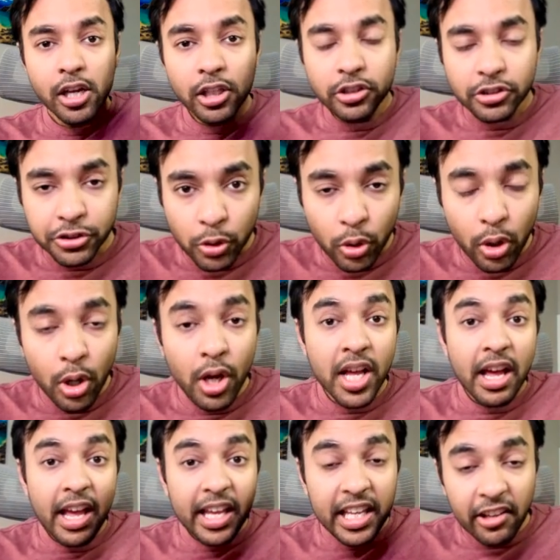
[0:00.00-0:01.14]
So
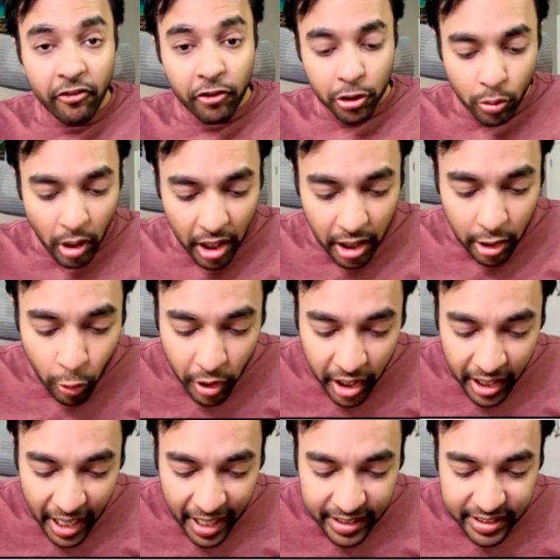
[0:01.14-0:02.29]
if you are
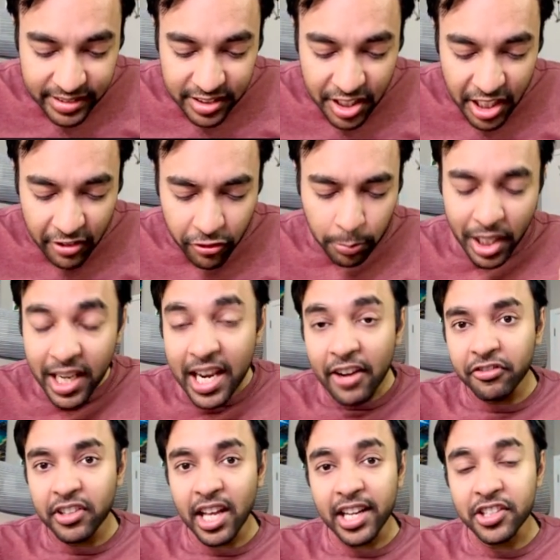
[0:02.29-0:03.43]
looking at this tree from the
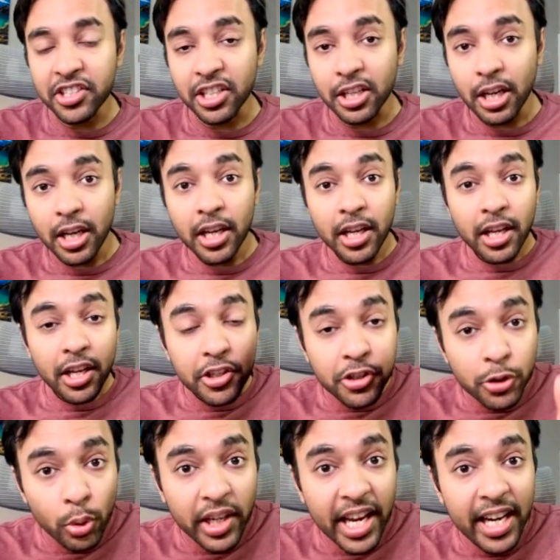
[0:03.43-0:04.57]
left direction,
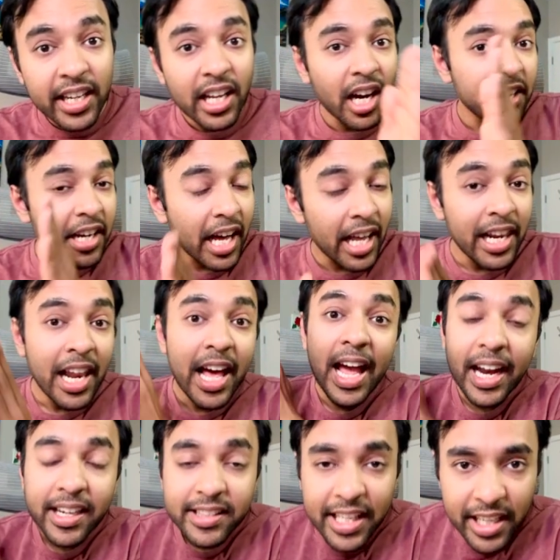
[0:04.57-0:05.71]
you get a null
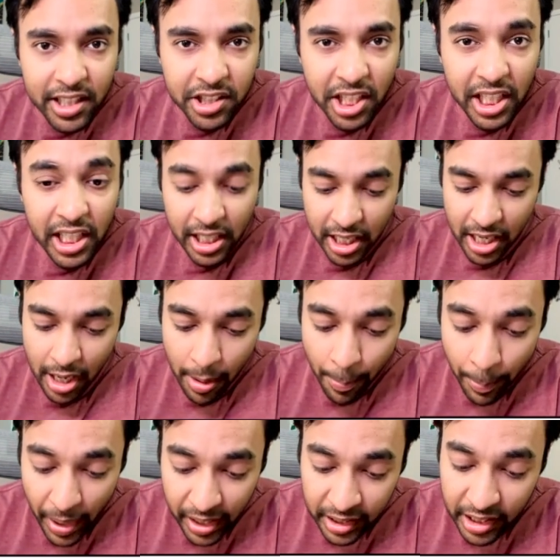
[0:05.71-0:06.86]
and then a three.
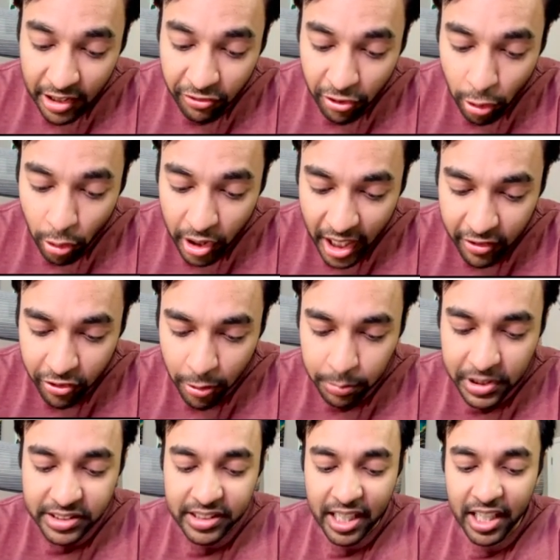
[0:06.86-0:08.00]
But if you look at from
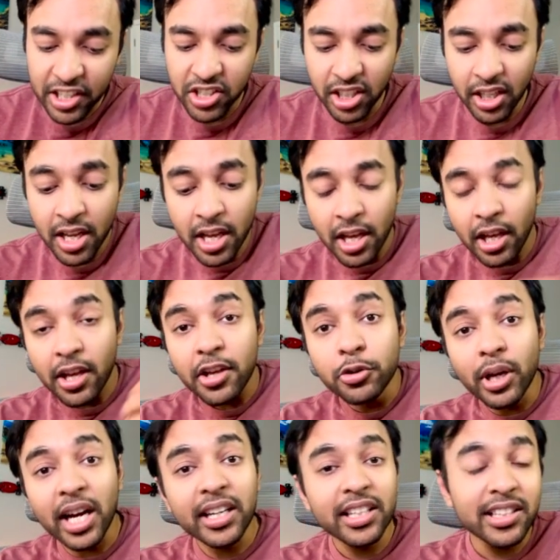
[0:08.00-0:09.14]
this direction, you
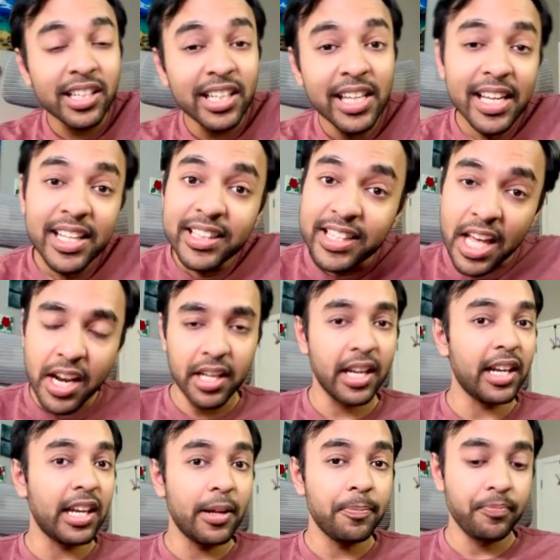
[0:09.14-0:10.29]
get a three, then a
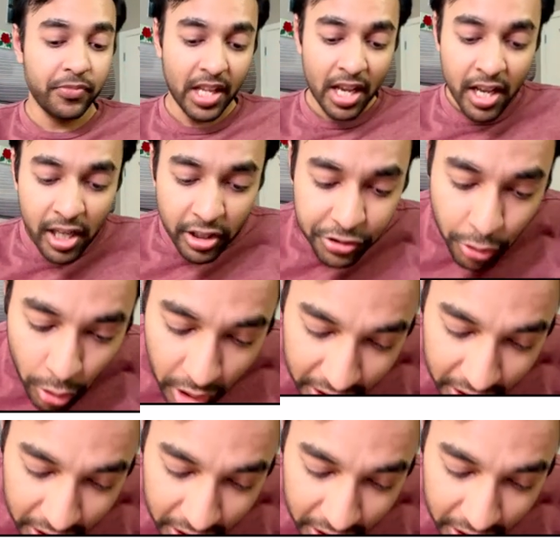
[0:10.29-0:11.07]
null. So